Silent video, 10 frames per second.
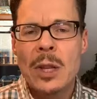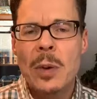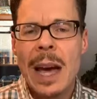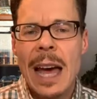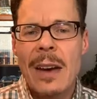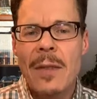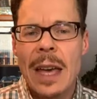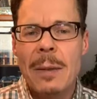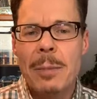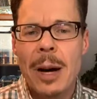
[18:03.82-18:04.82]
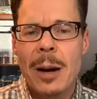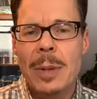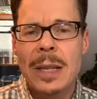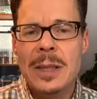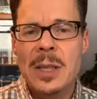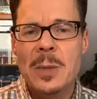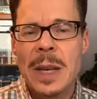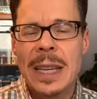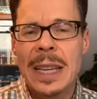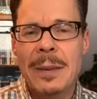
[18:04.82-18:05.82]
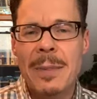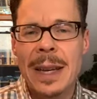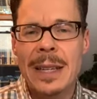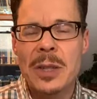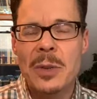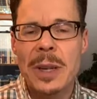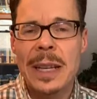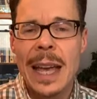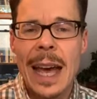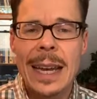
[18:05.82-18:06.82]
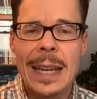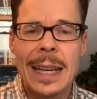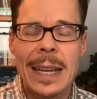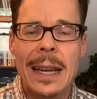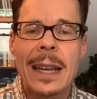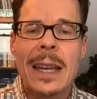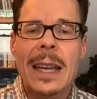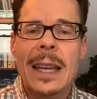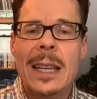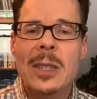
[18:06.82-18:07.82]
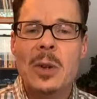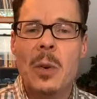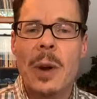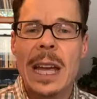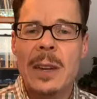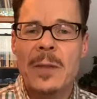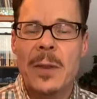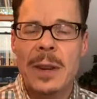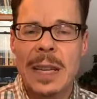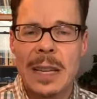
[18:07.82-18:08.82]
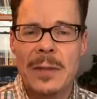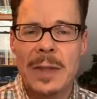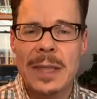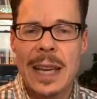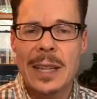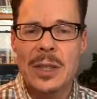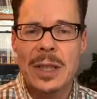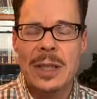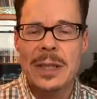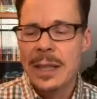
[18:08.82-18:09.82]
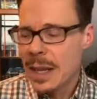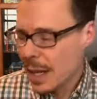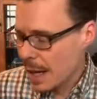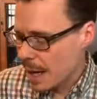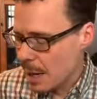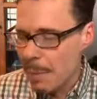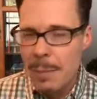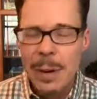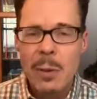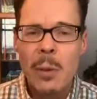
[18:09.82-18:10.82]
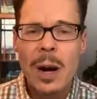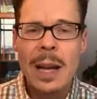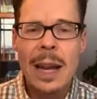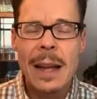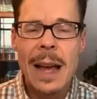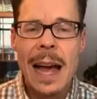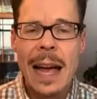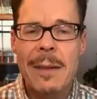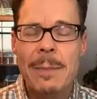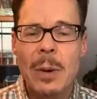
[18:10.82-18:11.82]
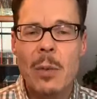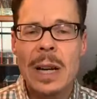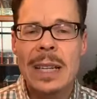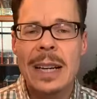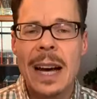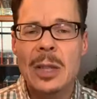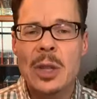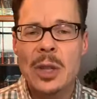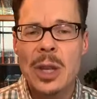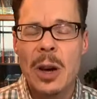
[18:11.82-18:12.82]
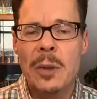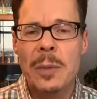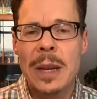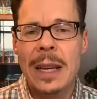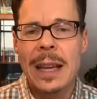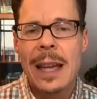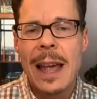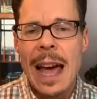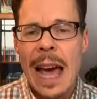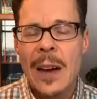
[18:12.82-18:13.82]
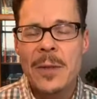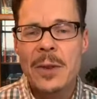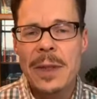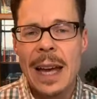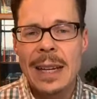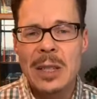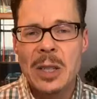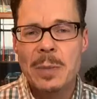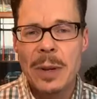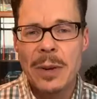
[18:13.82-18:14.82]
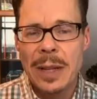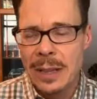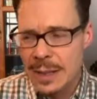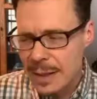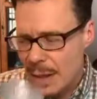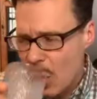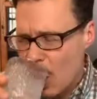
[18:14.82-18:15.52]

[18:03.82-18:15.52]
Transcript: you have a public speaking ministry, etiquette is to wait for invitations. But what God showed me after that experience,